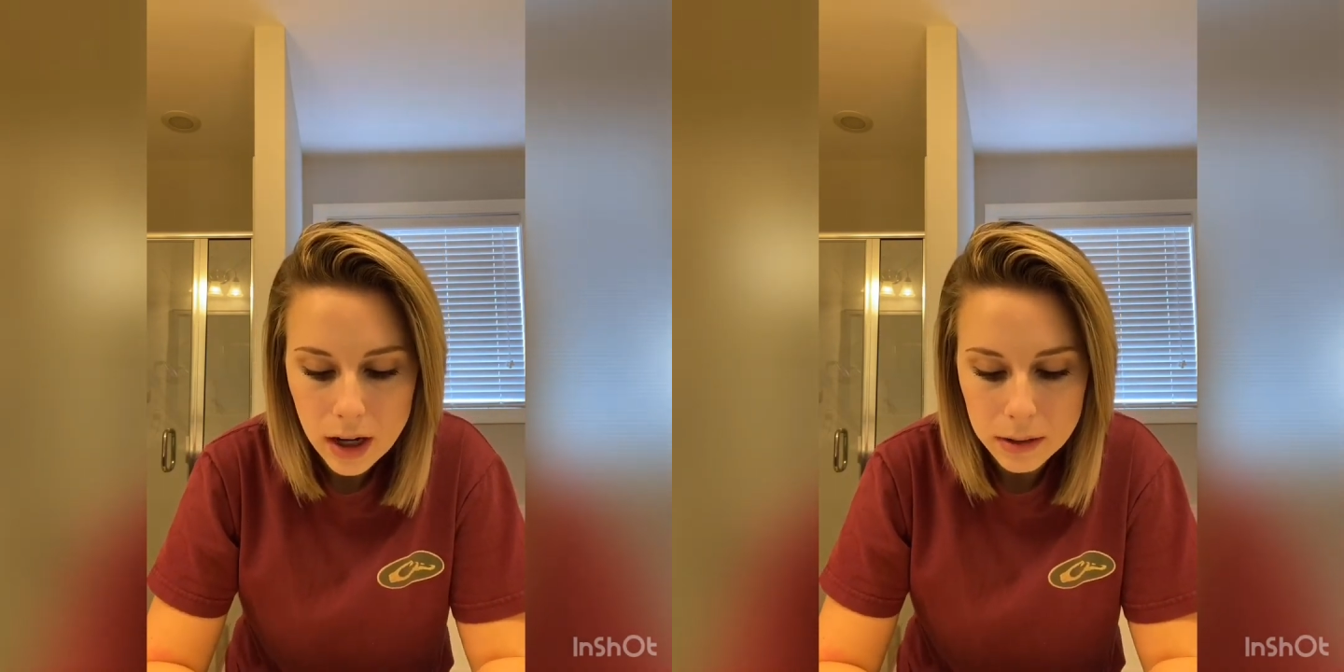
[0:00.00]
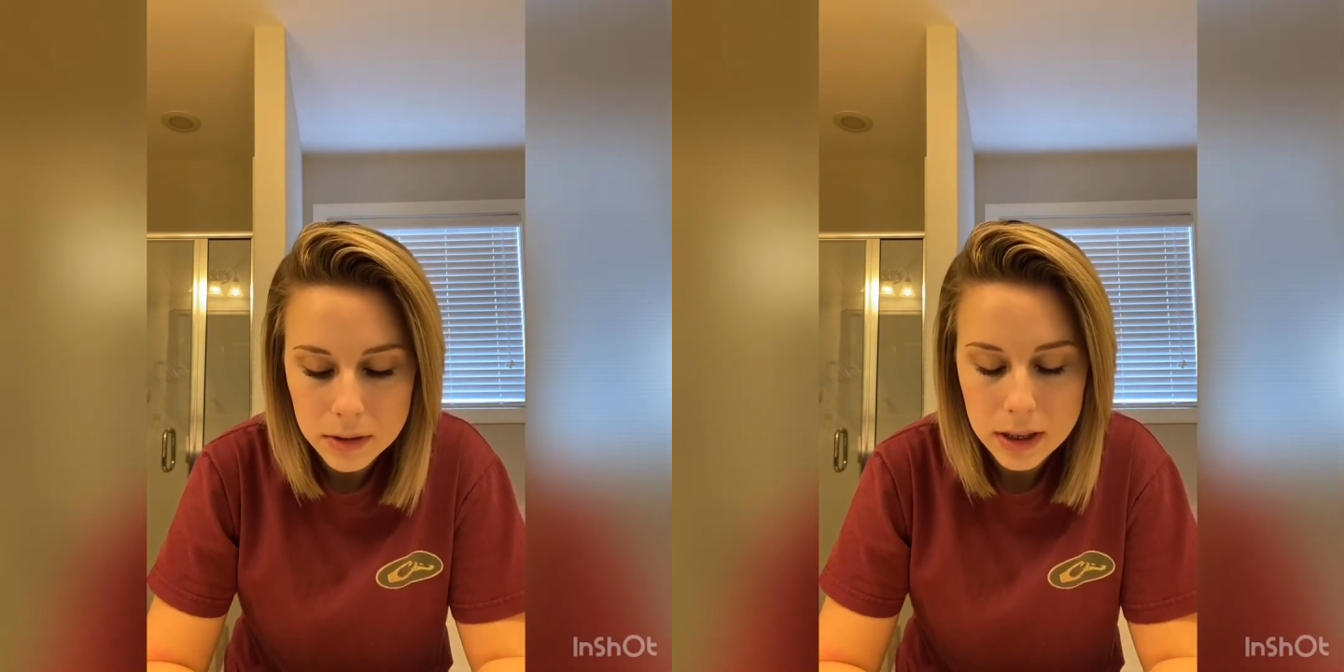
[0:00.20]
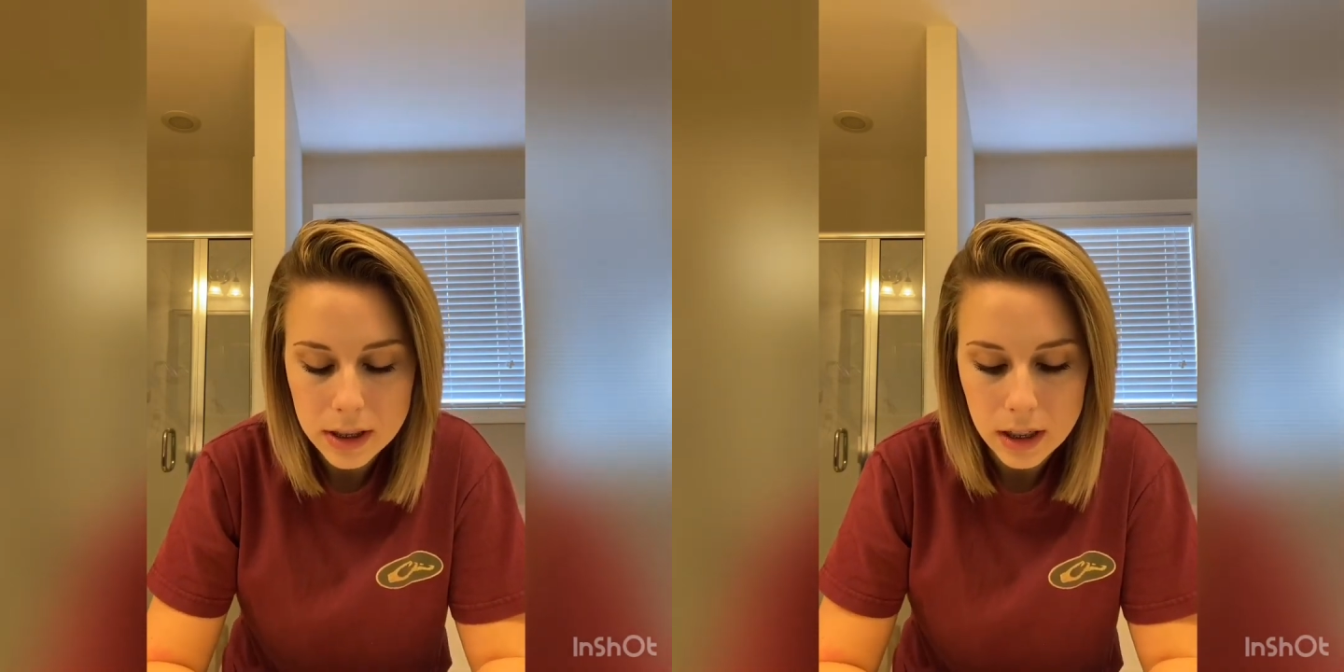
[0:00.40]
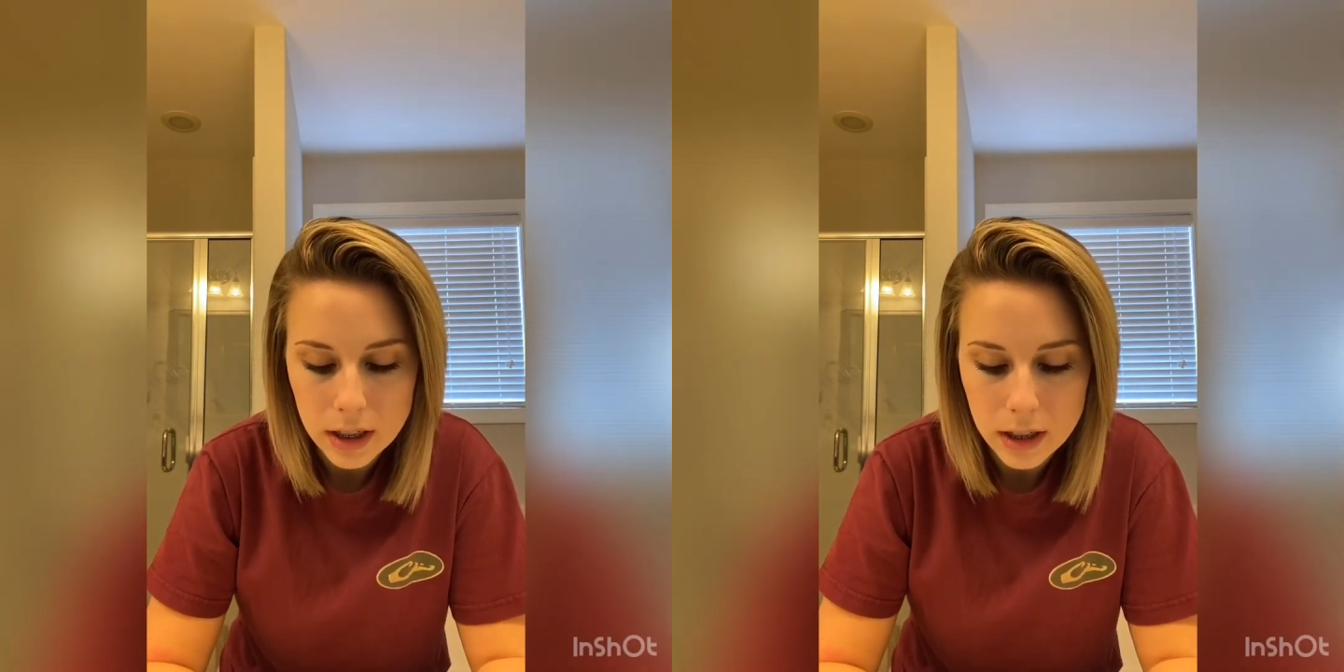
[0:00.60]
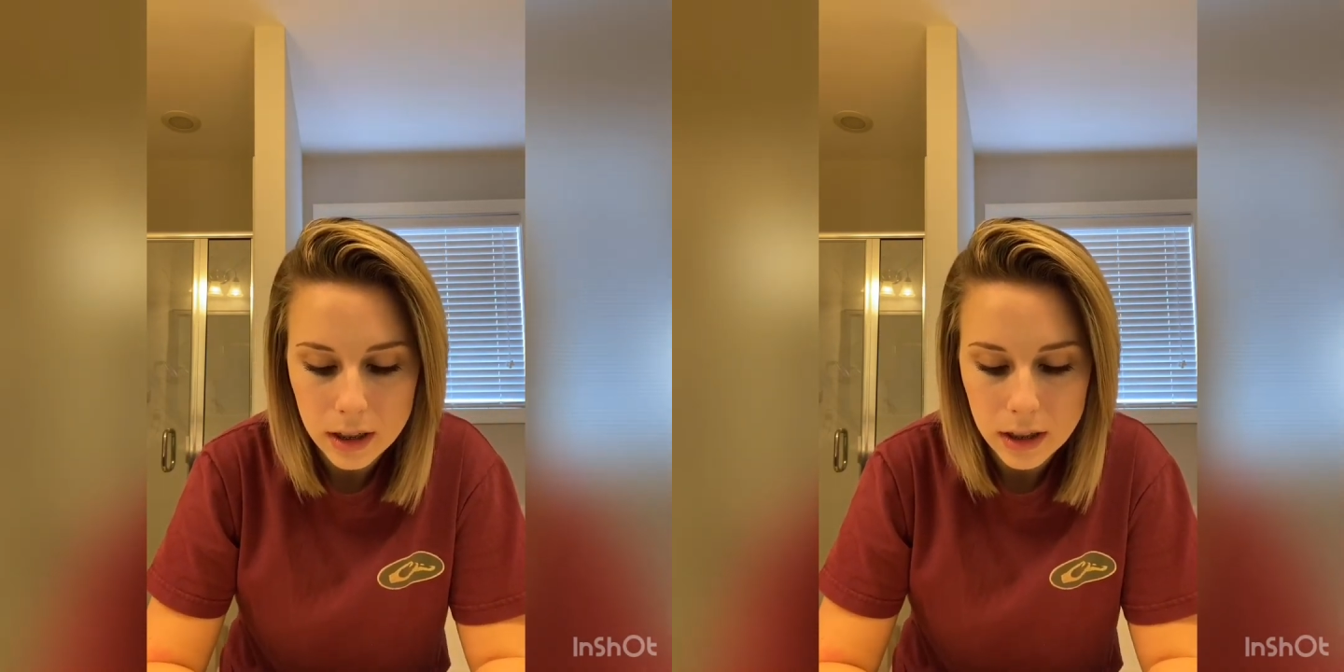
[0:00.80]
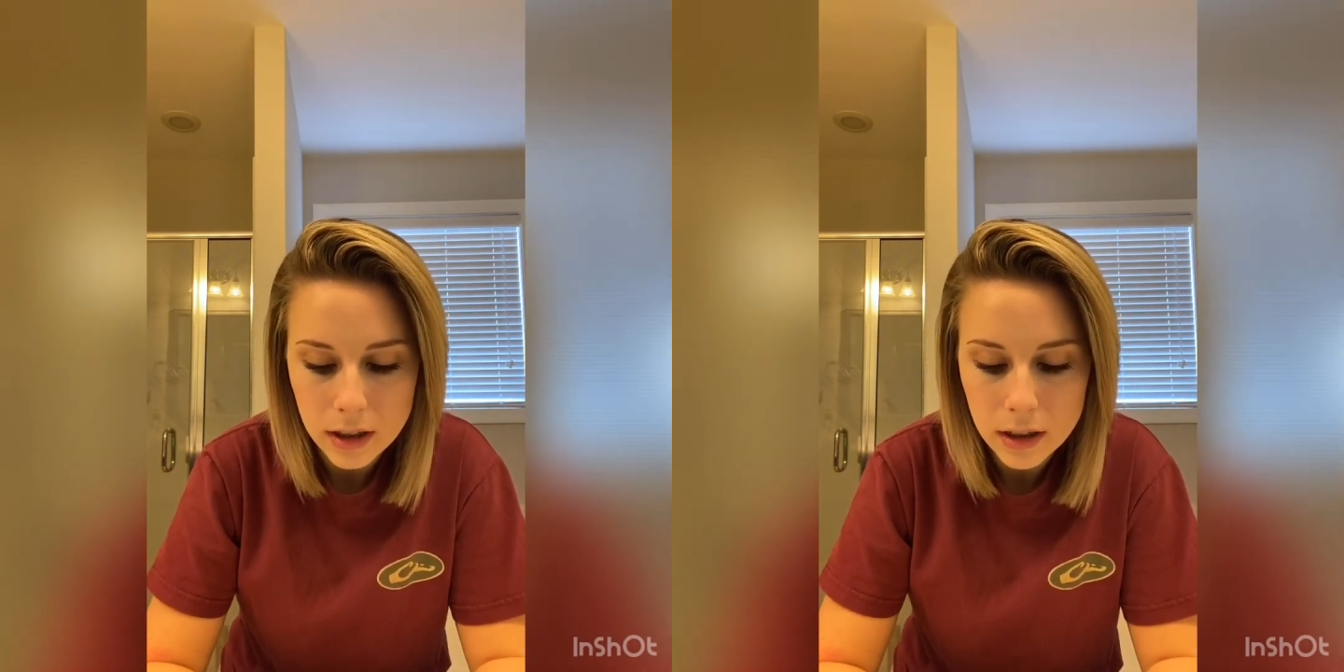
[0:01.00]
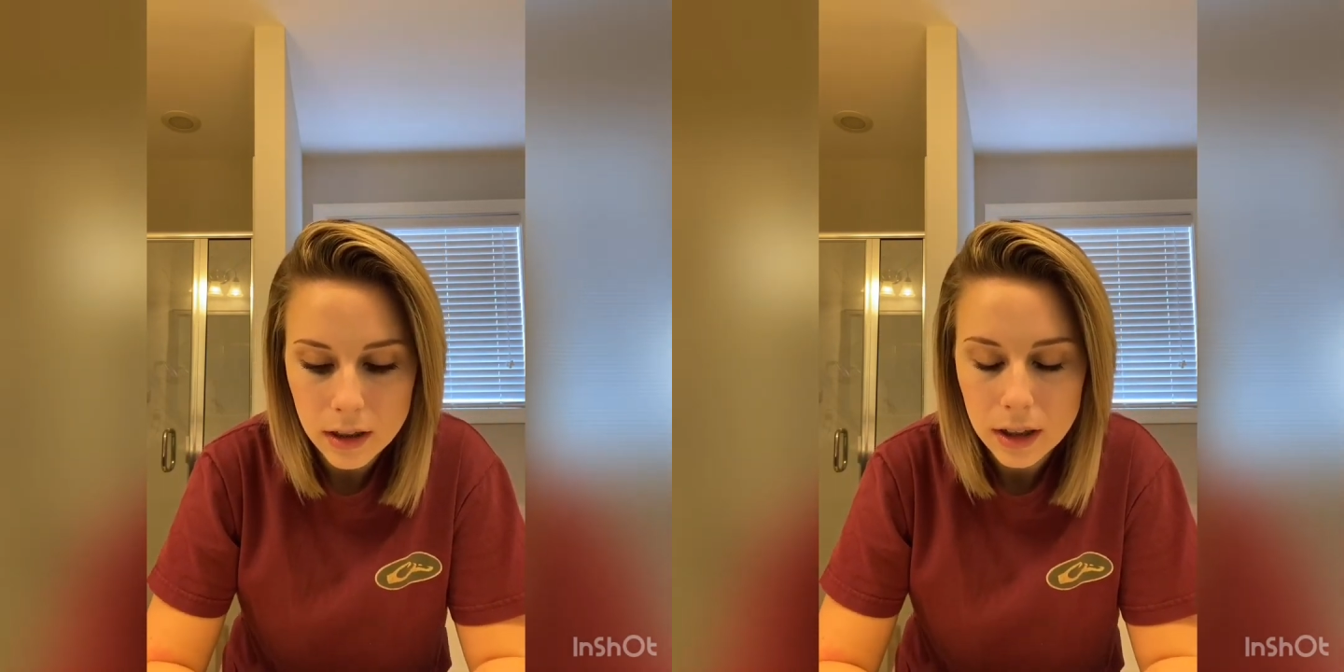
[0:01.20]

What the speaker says: I'm just gonna